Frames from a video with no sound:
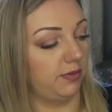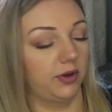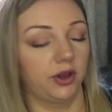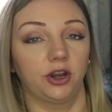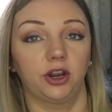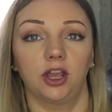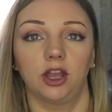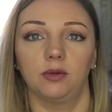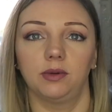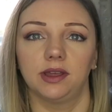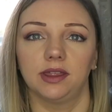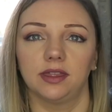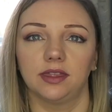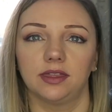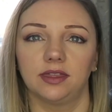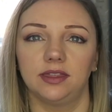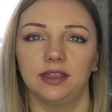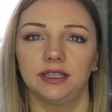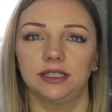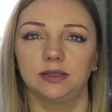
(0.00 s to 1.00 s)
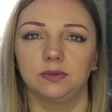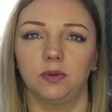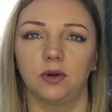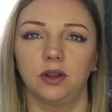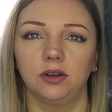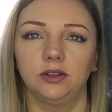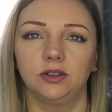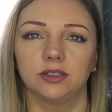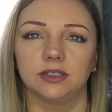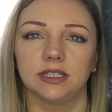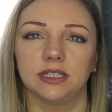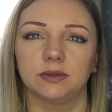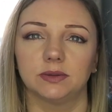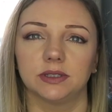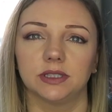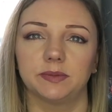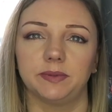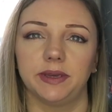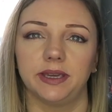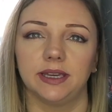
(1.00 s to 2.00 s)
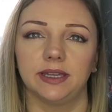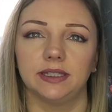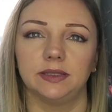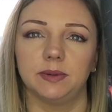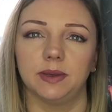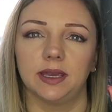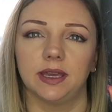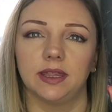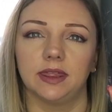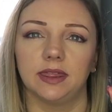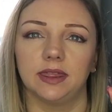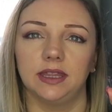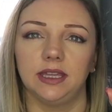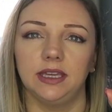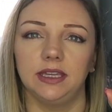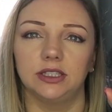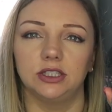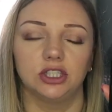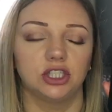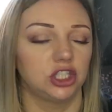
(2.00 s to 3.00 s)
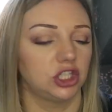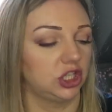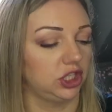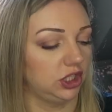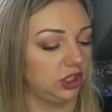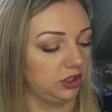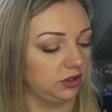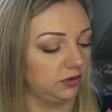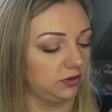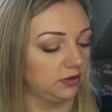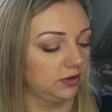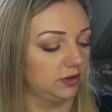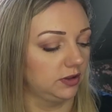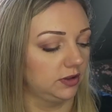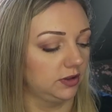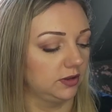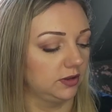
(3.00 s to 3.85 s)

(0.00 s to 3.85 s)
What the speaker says: We're going to go with this one, because this one's speaking to me, and these two.